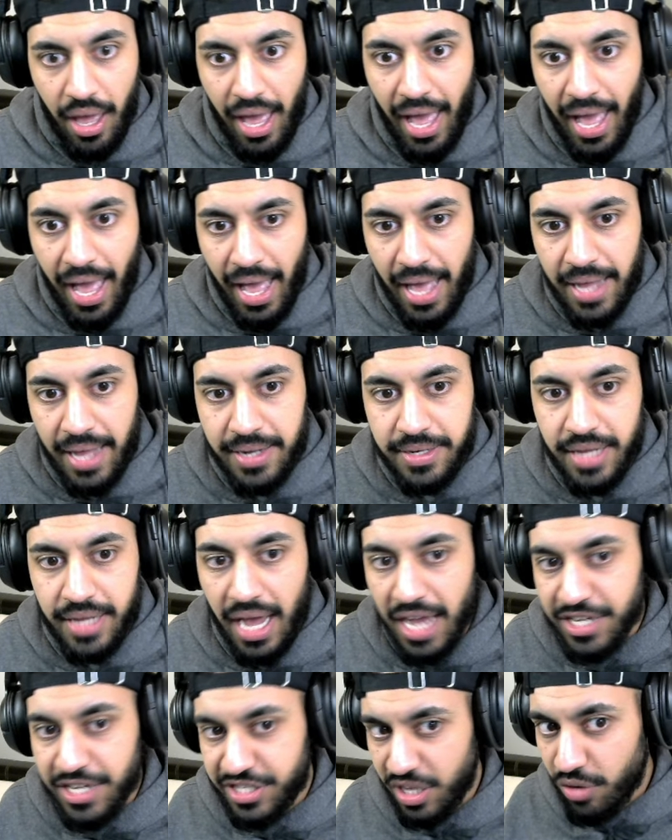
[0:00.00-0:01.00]
And
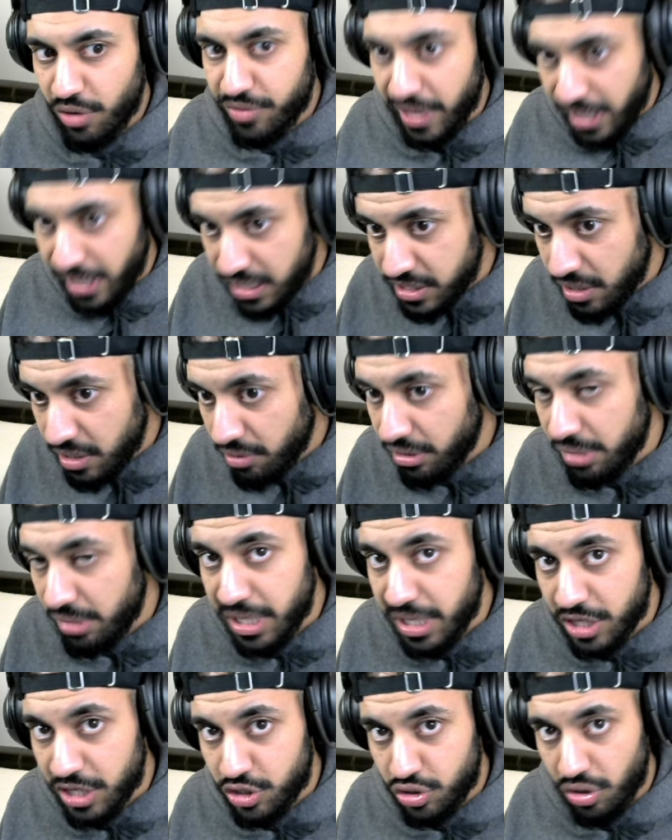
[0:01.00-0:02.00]
I still think it's still going to
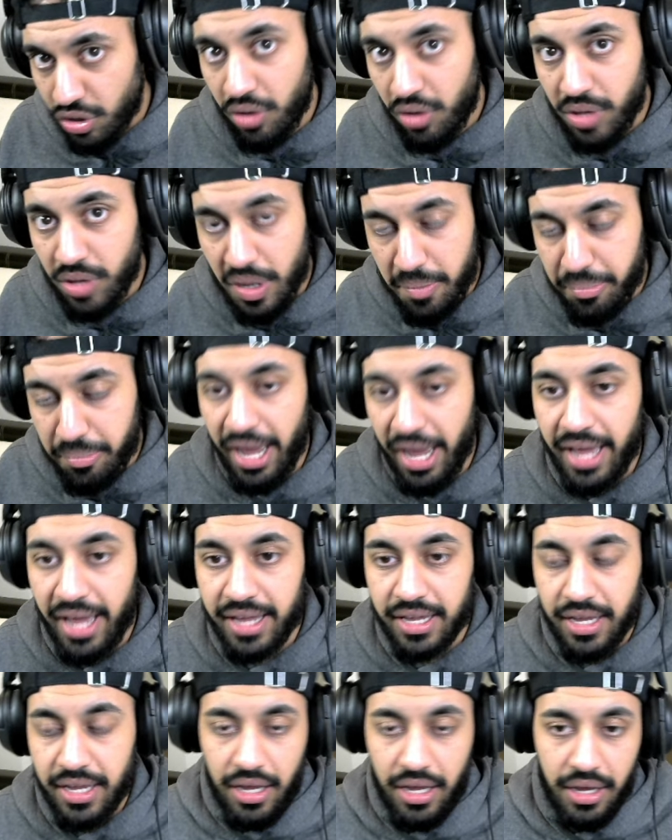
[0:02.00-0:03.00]
be a solid
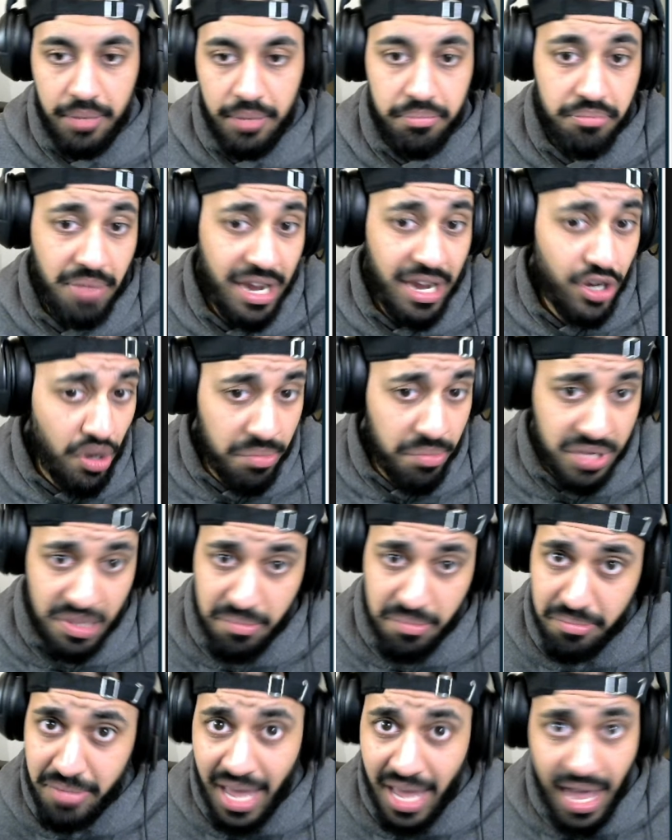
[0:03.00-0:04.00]
pick. Might not be the
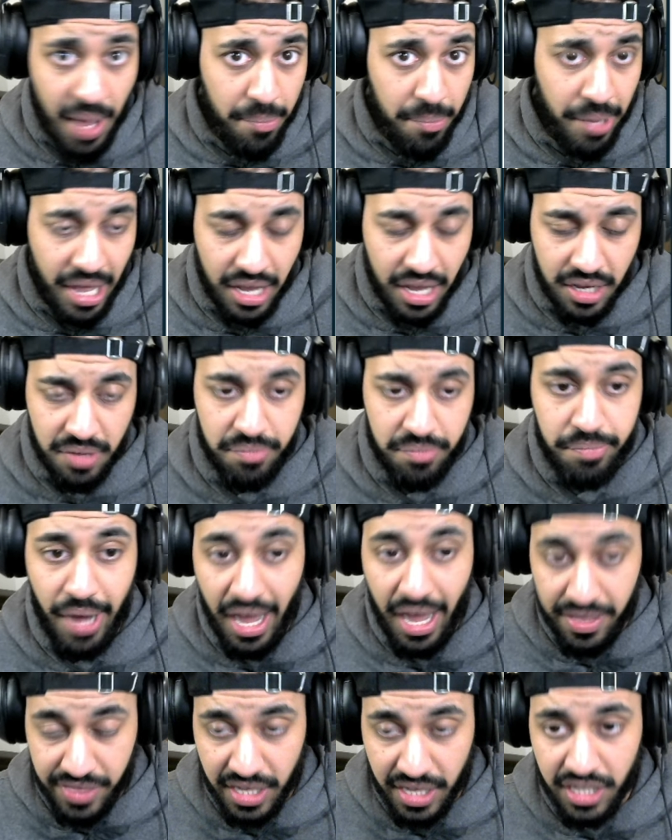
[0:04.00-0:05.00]
meta pick, but
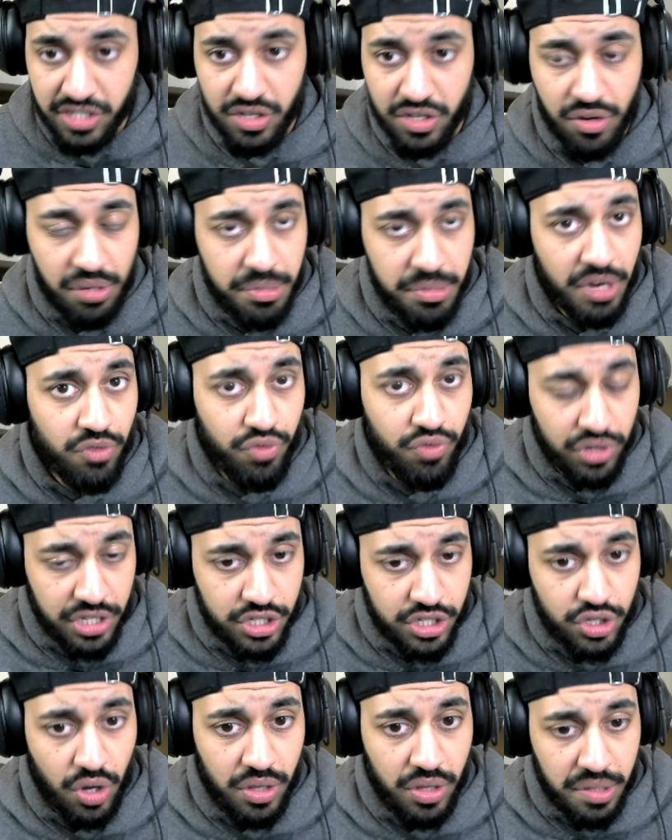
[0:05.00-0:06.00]
I think it's still going to be a really
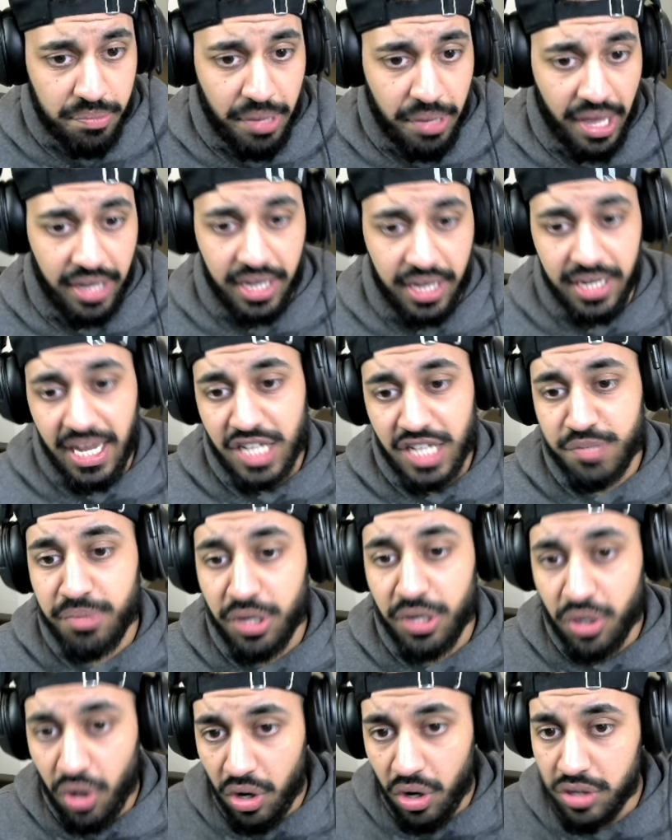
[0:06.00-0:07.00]
solid pick, and that's
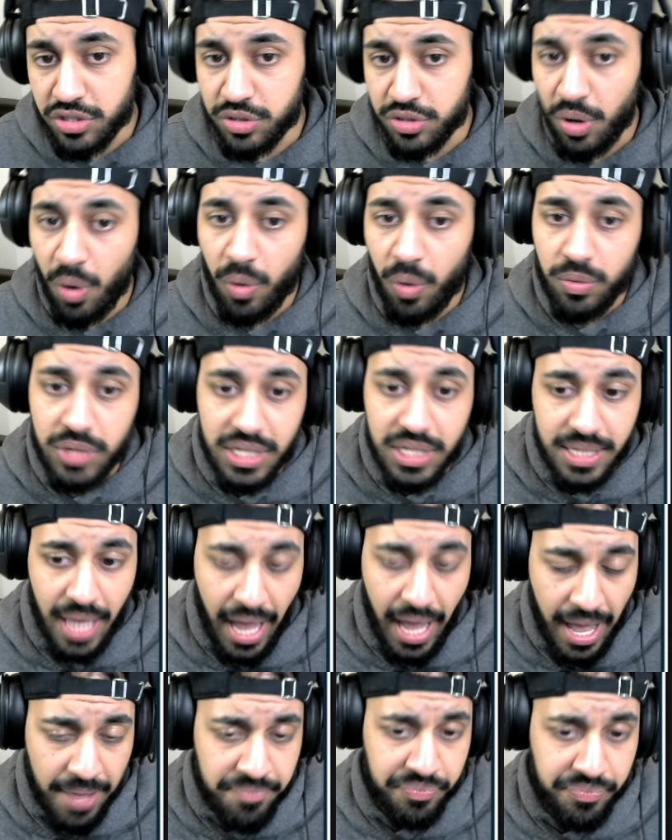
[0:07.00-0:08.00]
because not only
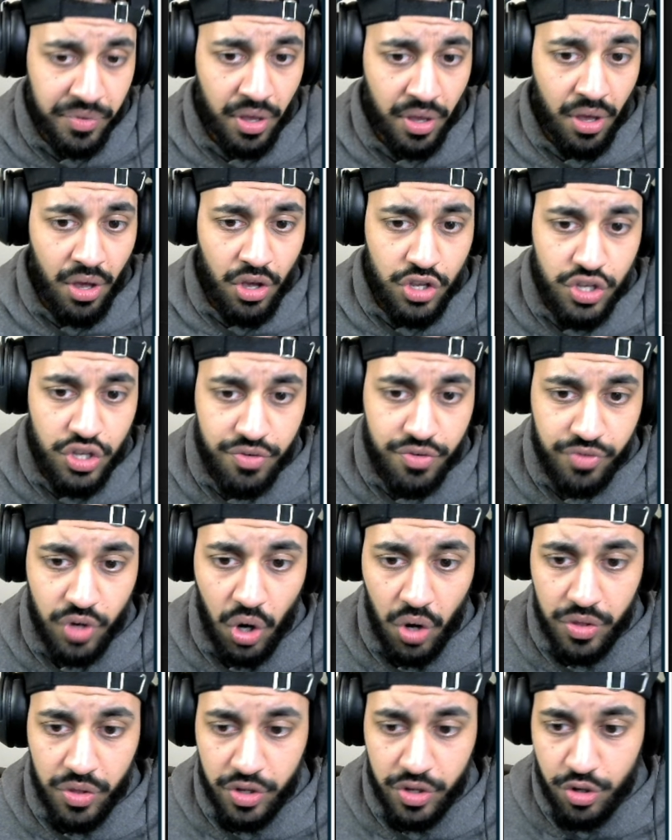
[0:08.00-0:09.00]
that, you've
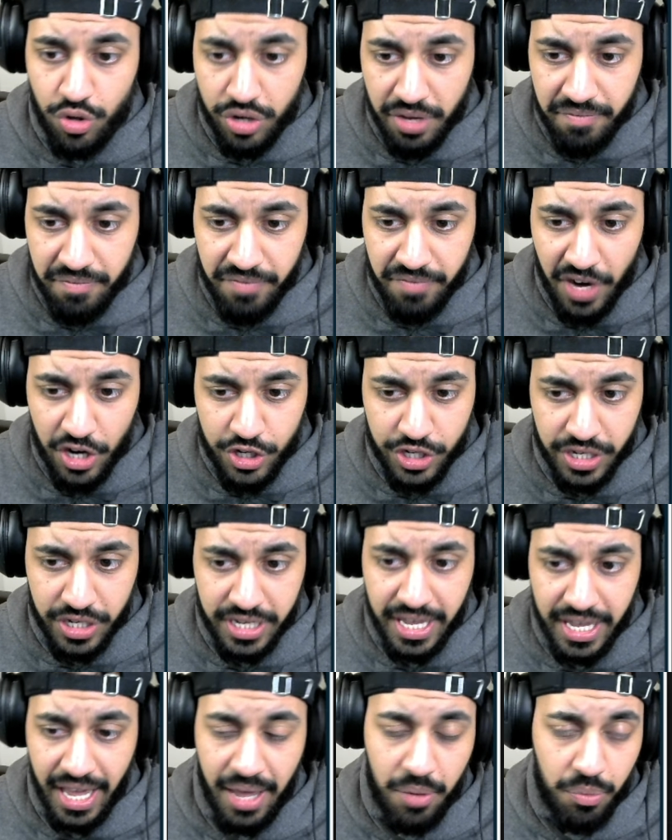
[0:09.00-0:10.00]
got the new conversion
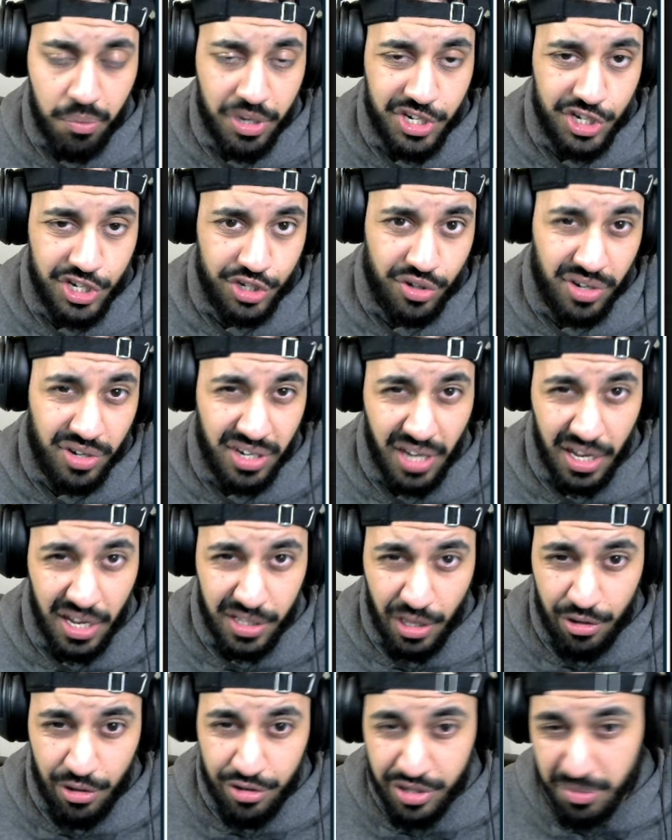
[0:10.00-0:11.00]
kit, which is going to
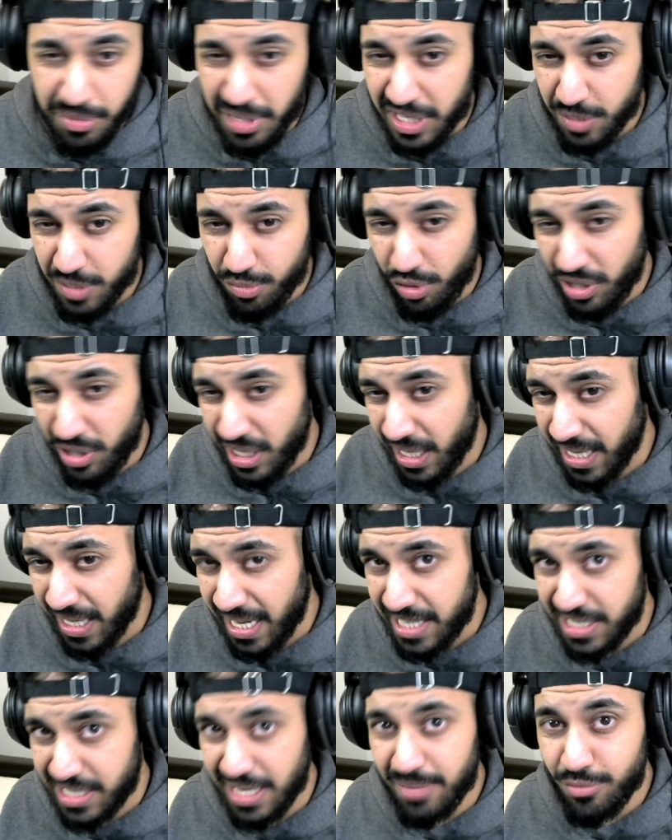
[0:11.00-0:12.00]
allow you to make this more like an
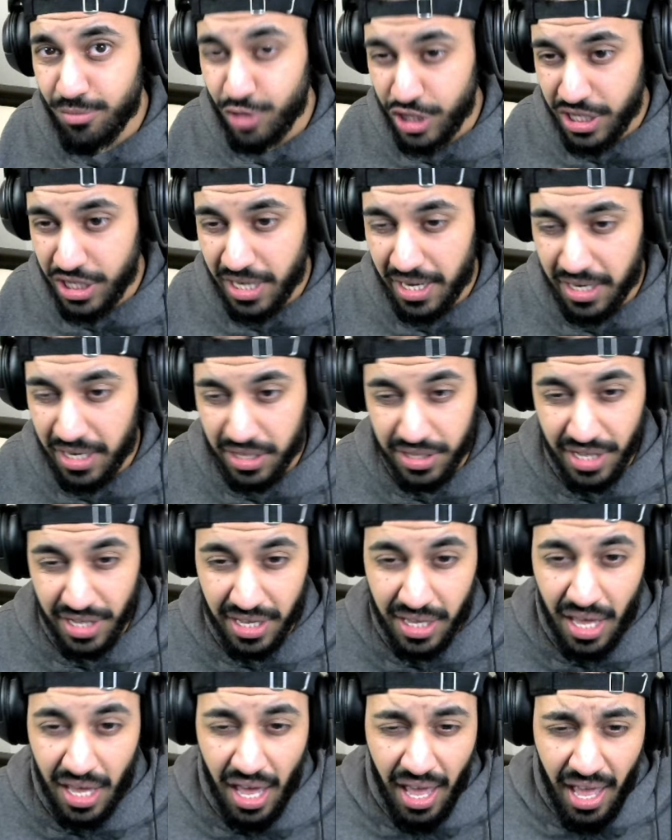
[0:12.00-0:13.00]
SMG kind of
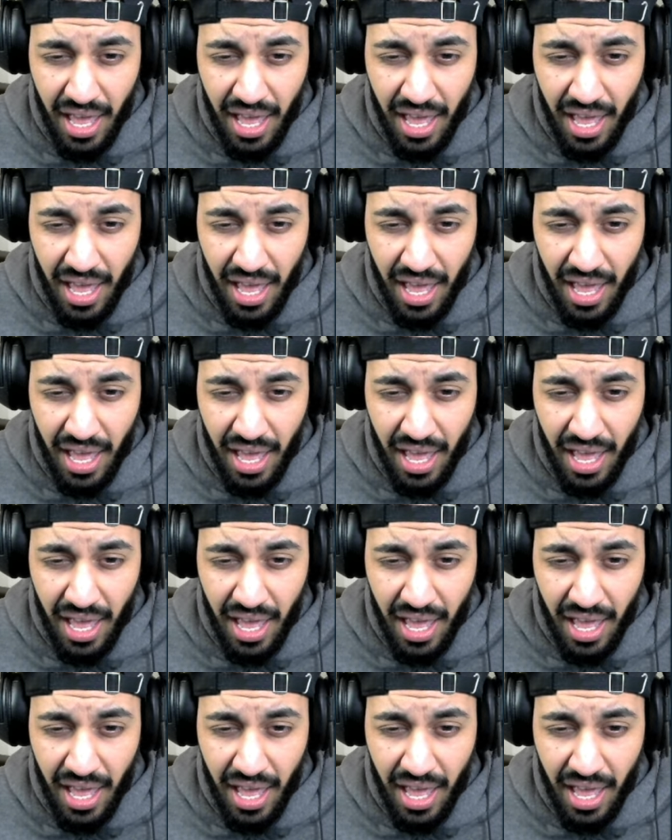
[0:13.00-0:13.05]
thing.